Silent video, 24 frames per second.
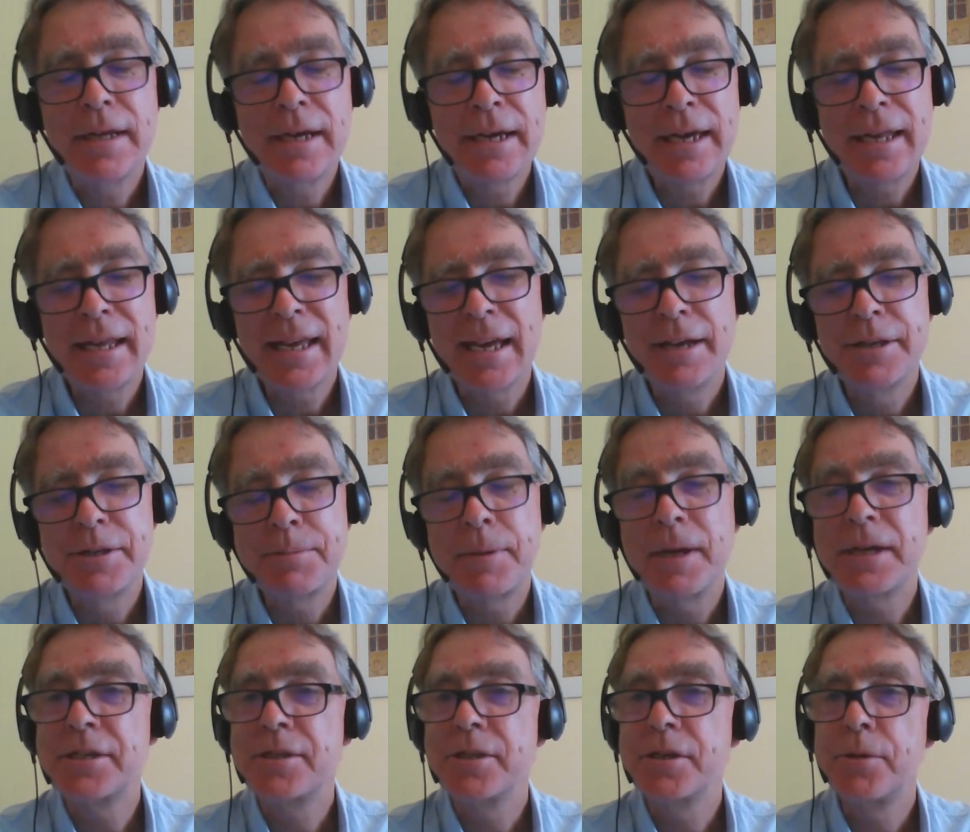again, it goes
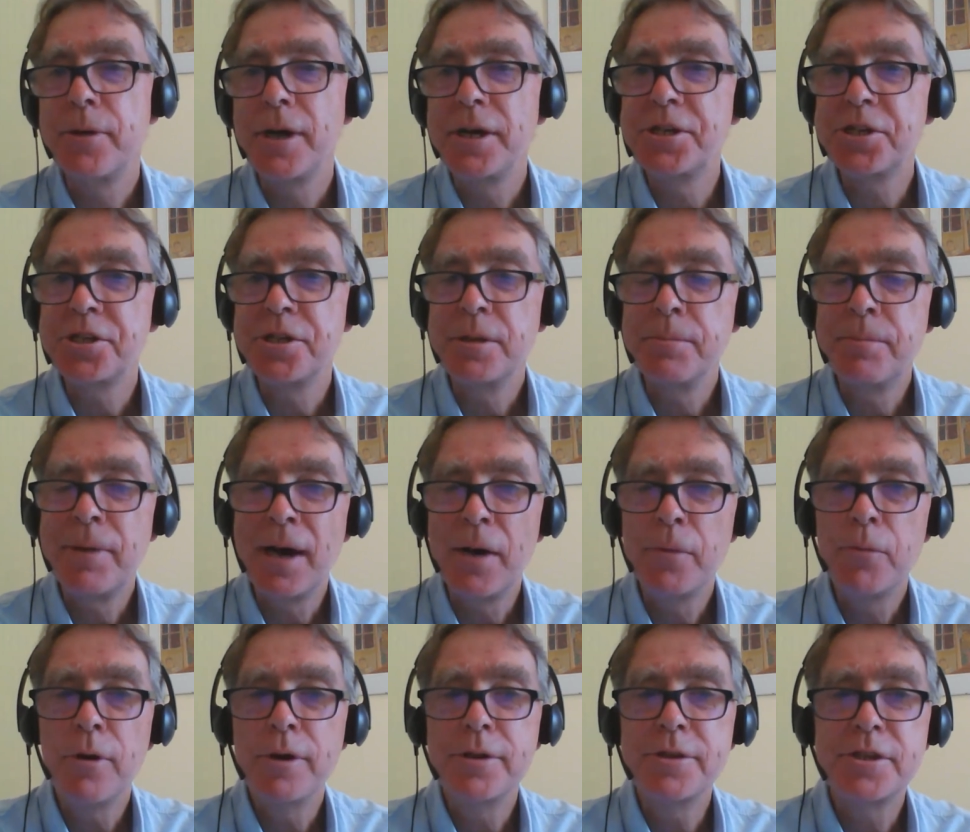back to the question
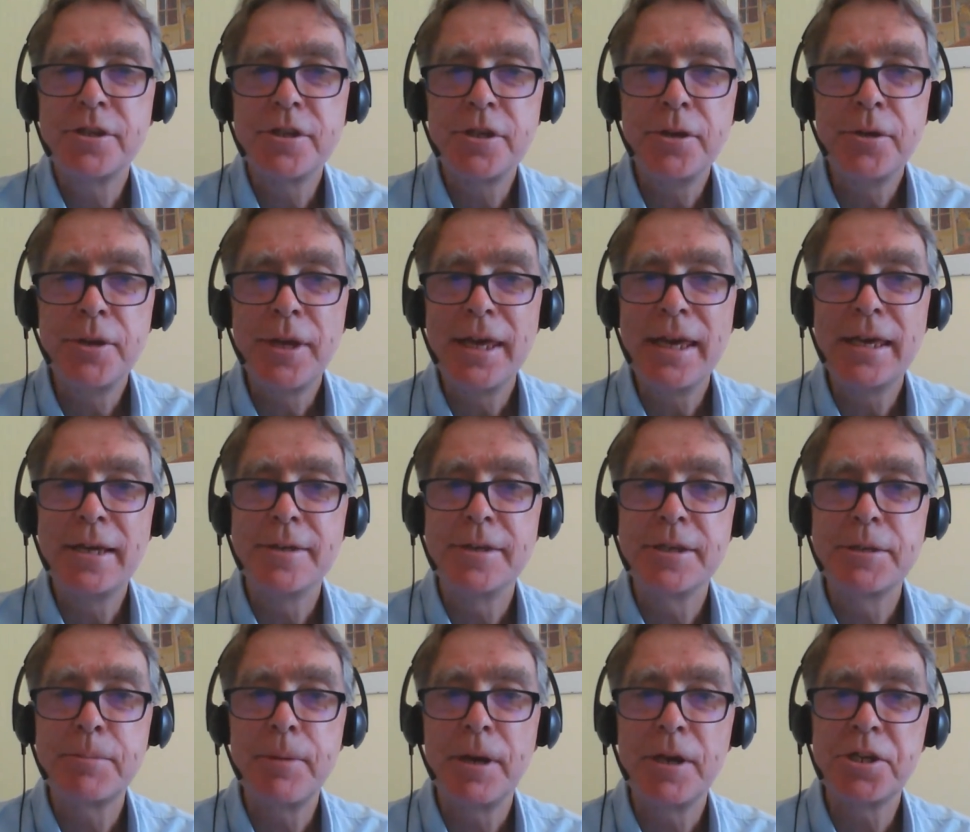about what's unique
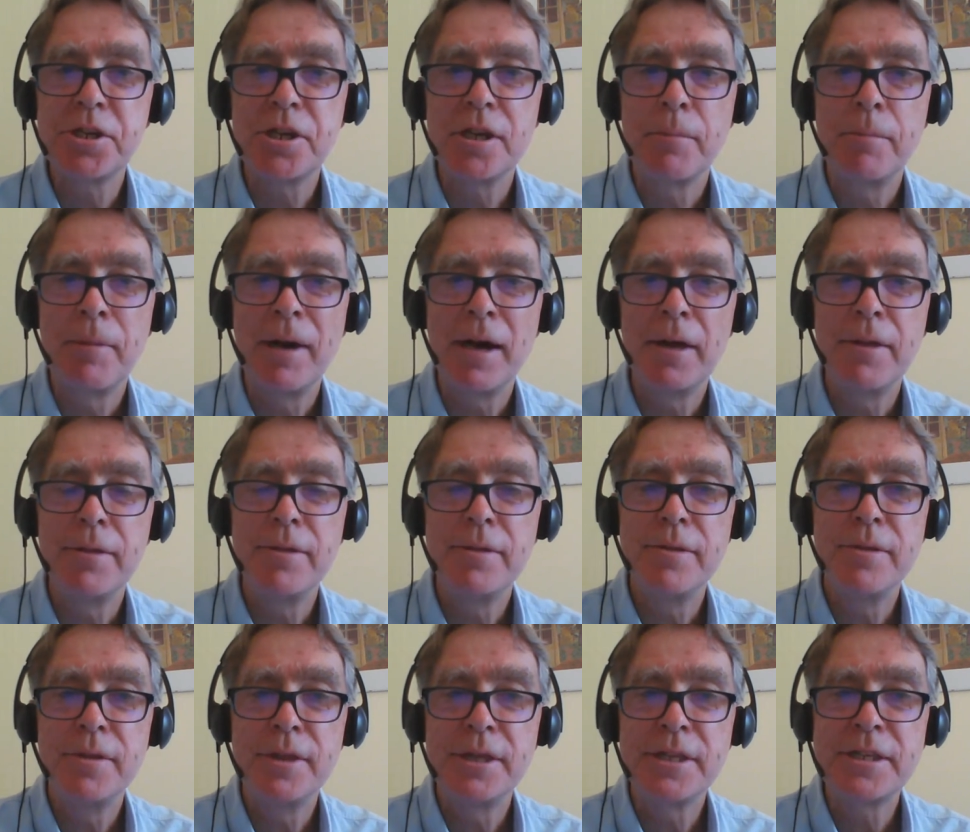and special about
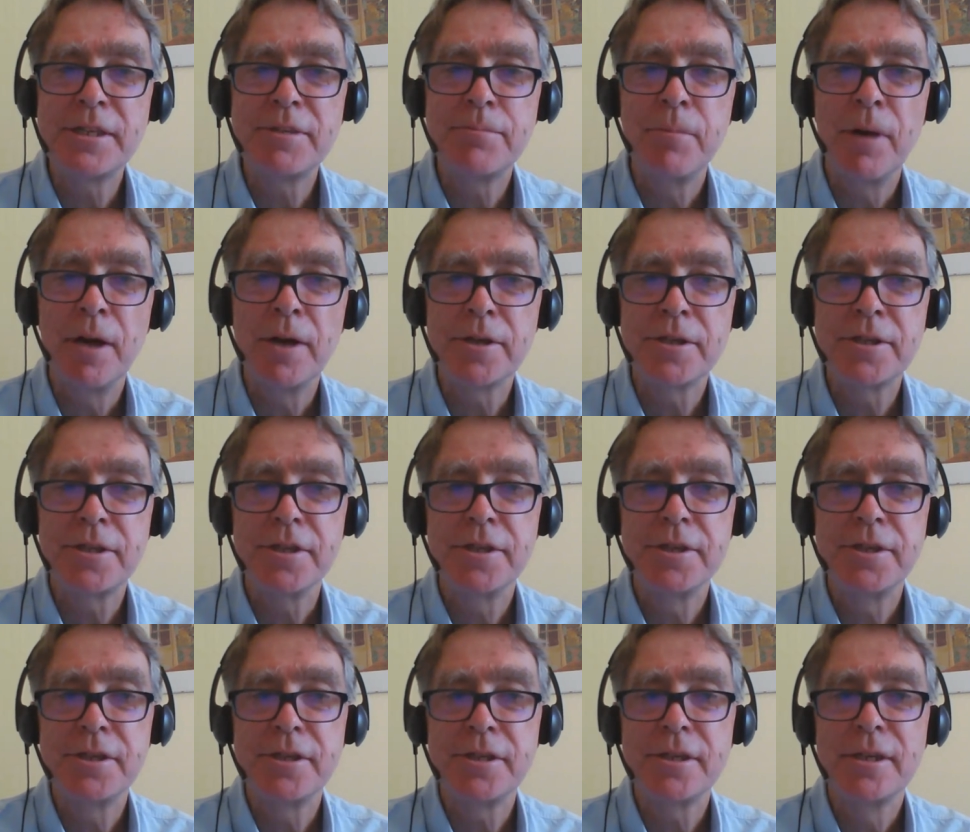this
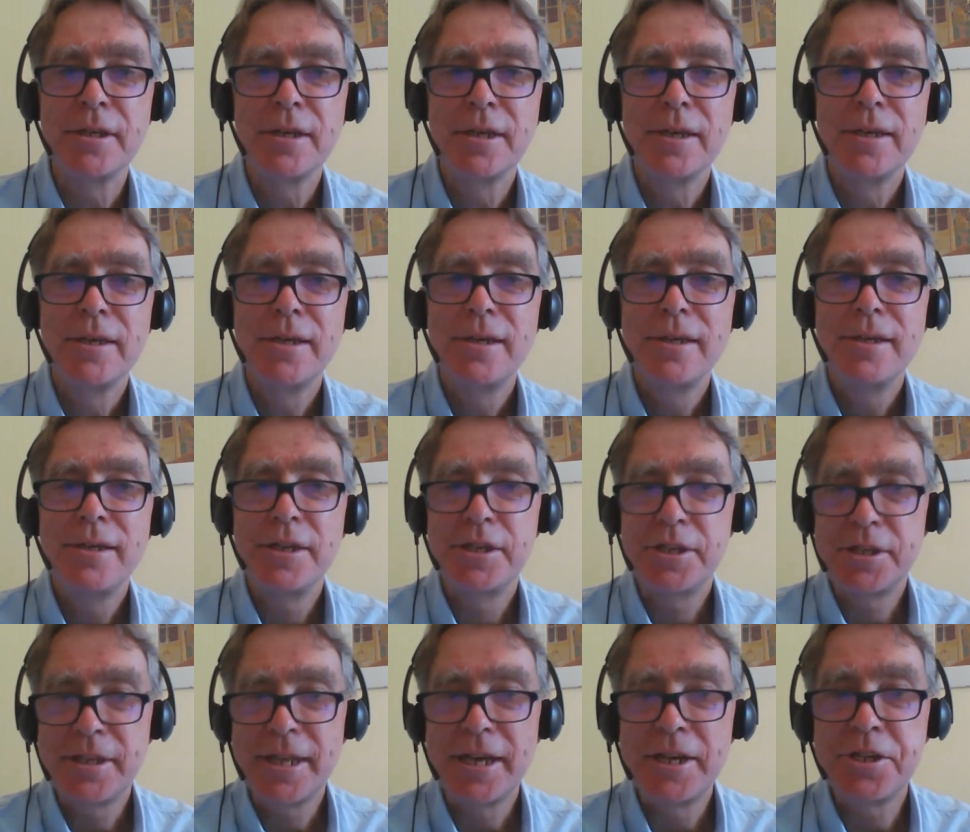master's
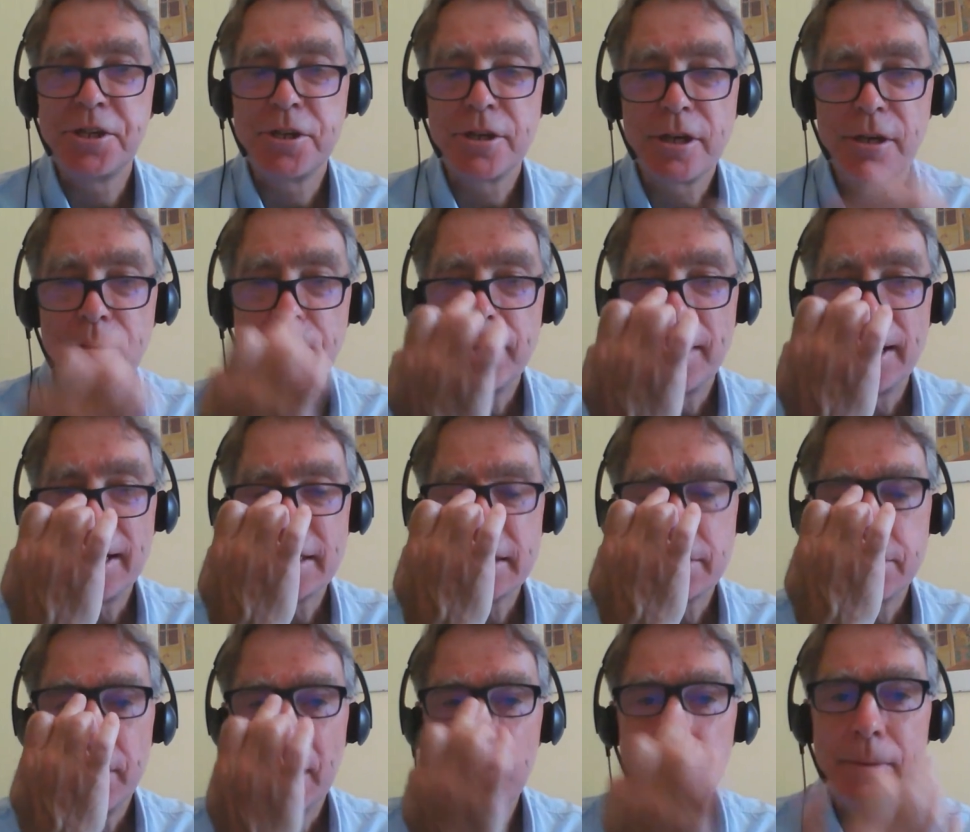dissertation compared
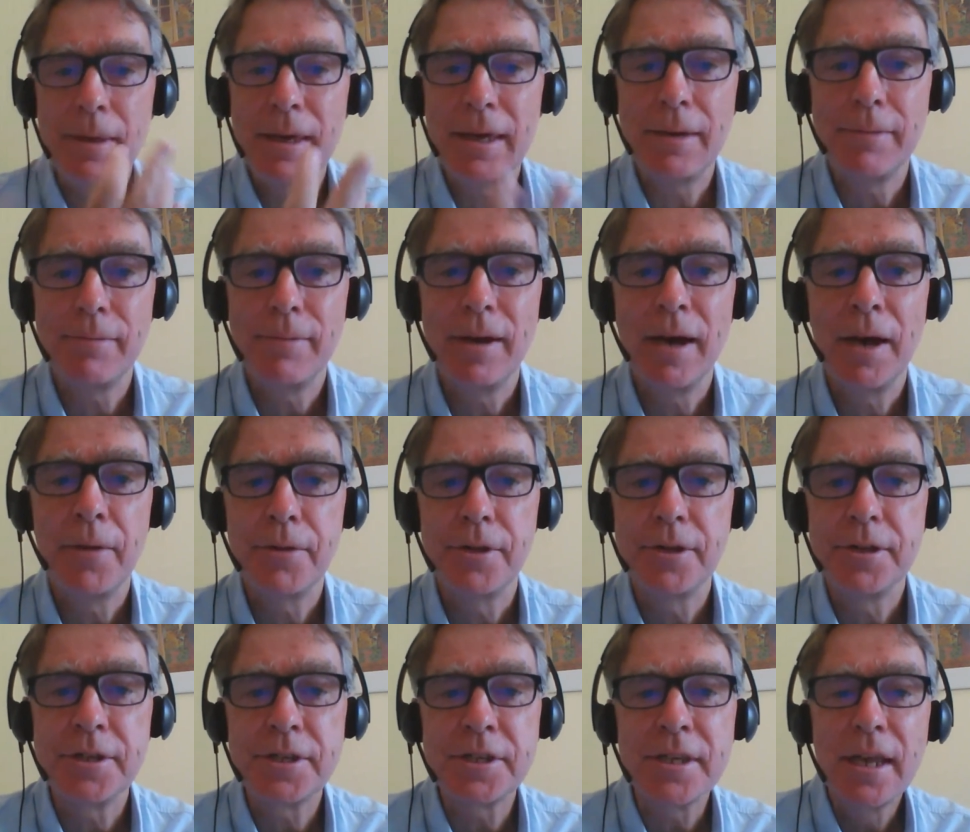to maybe
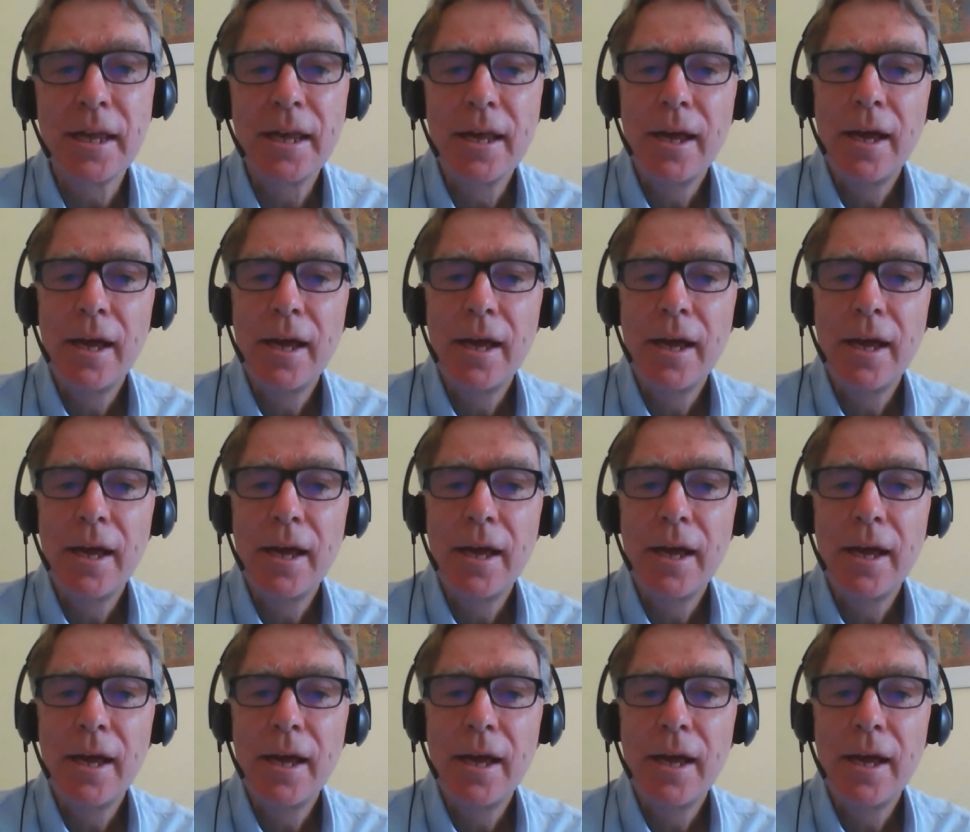others.